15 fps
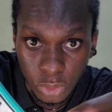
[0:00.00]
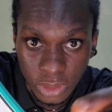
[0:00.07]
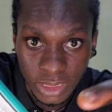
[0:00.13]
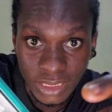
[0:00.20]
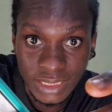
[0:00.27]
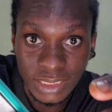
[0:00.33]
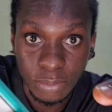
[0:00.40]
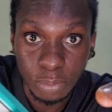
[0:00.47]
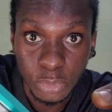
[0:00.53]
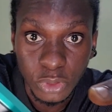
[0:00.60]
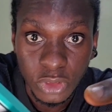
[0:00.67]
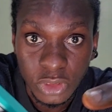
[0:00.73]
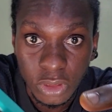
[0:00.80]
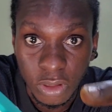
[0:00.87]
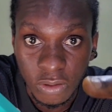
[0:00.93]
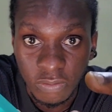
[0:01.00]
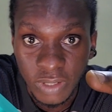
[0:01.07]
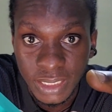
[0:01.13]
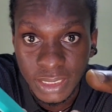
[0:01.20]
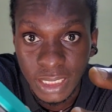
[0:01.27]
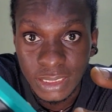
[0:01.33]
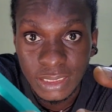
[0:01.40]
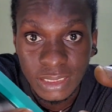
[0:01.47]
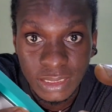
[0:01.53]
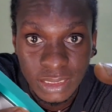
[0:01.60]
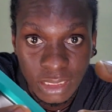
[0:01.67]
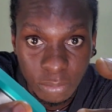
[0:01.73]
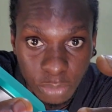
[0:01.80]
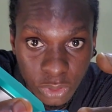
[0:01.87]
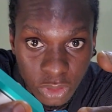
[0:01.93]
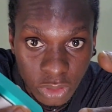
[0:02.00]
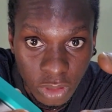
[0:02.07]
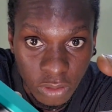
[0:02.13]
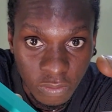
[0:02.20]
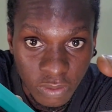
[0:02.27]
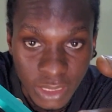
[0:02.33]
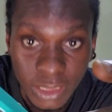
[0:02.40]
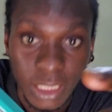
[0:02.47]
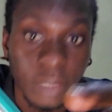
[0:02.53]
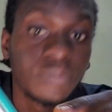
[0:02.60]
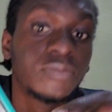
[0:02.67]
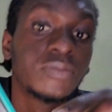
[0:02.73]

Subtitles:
this boost converter. This is a boost converter.